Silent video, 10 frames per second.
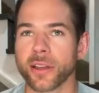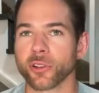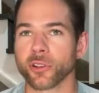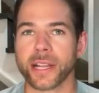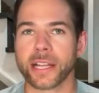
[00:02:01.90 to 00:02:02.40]
and I
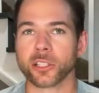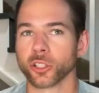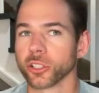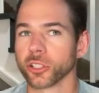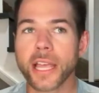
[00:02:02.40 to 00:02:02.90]
felt like I
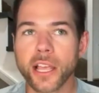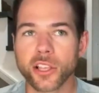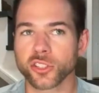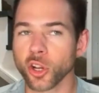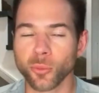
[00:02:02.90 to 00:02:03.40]
learned
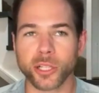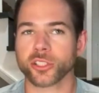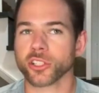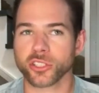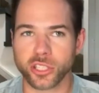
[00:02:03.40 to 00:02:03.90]
so
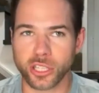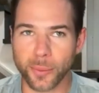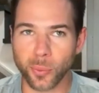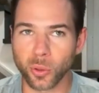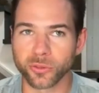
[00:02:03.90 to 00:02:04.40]
much just in the
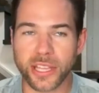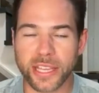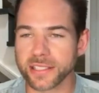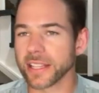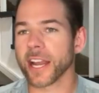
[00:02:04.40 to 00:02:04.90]
couple of
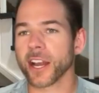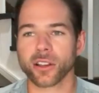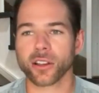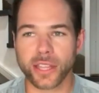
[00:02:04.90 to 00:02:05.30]
days there.